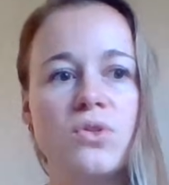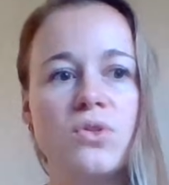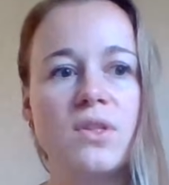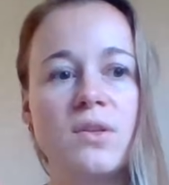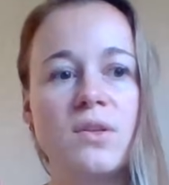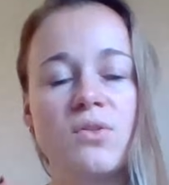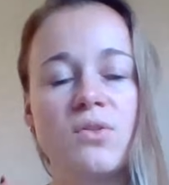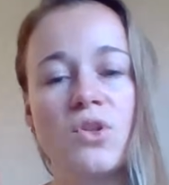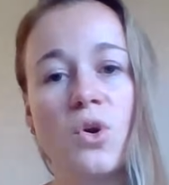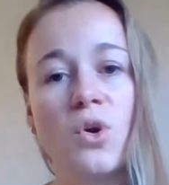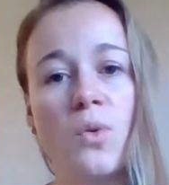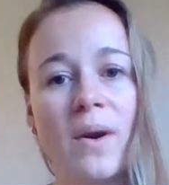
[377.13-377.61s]

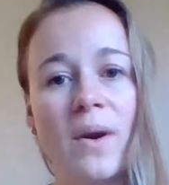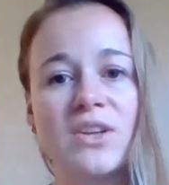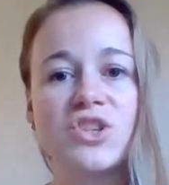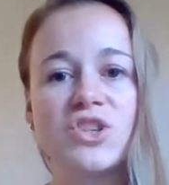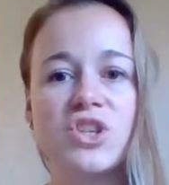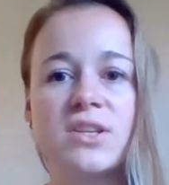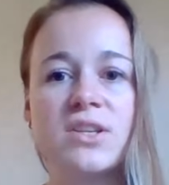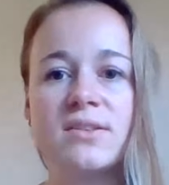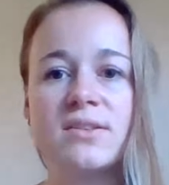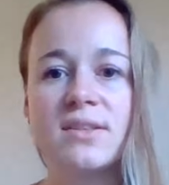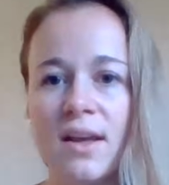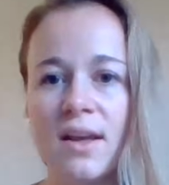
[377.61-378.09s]
the, the
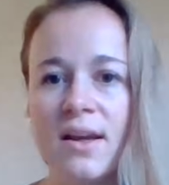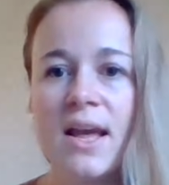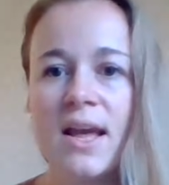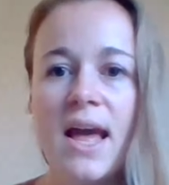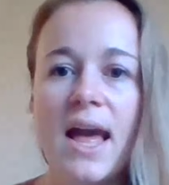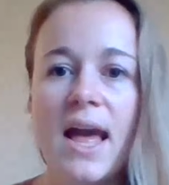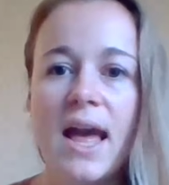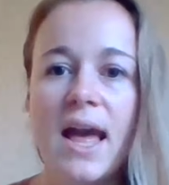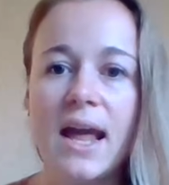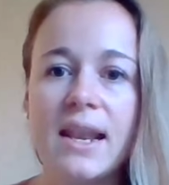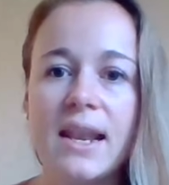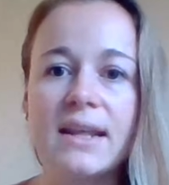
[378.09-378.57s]
questions are,
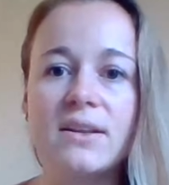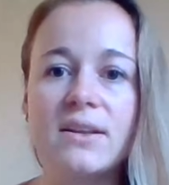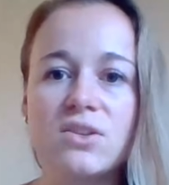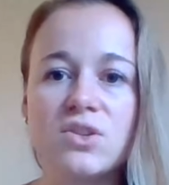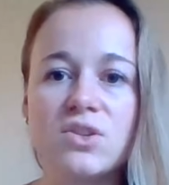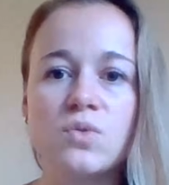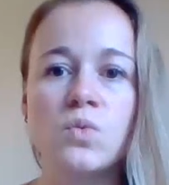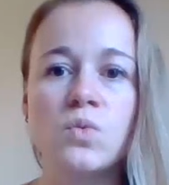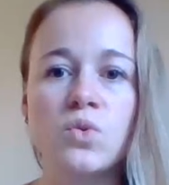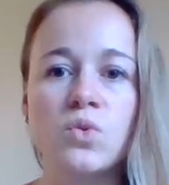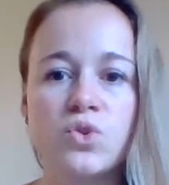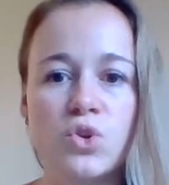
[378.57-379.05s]
are
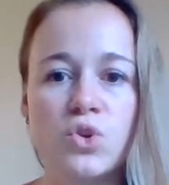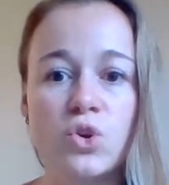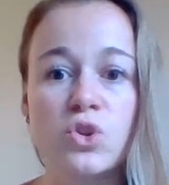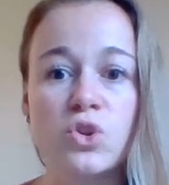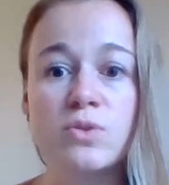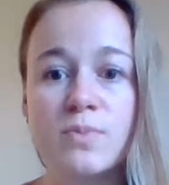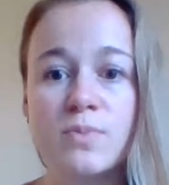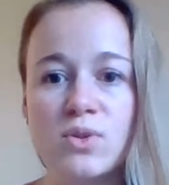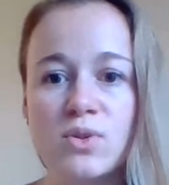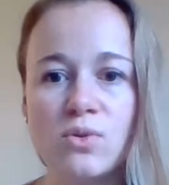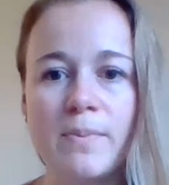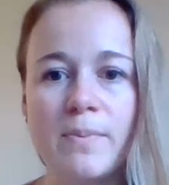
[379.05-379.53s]
linked towards
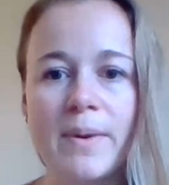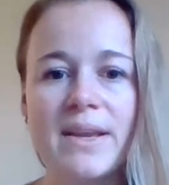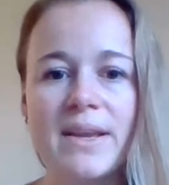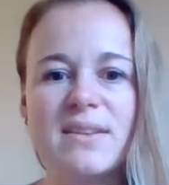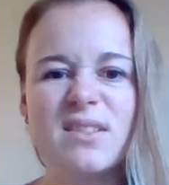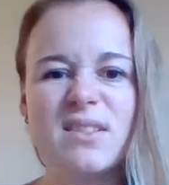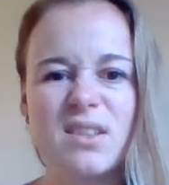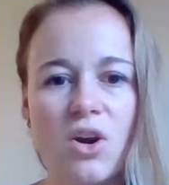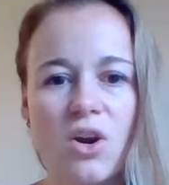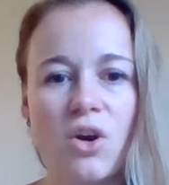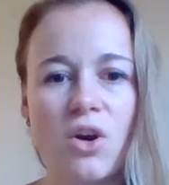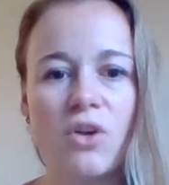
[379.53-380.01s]

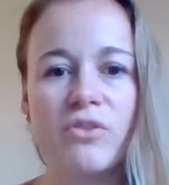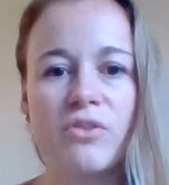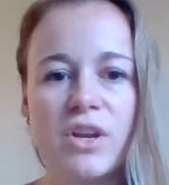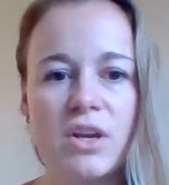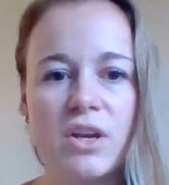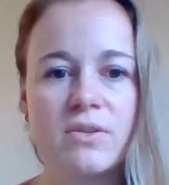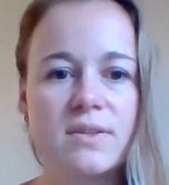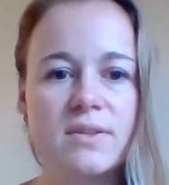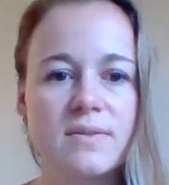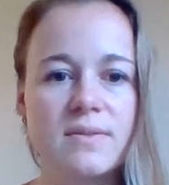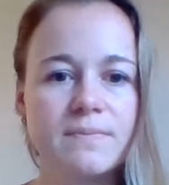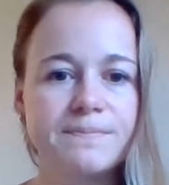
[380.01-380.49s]
hospital-based
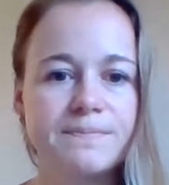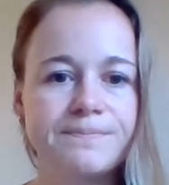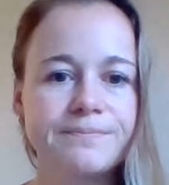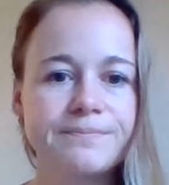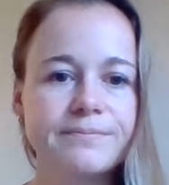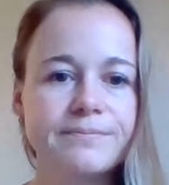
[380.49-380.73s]
scenarios.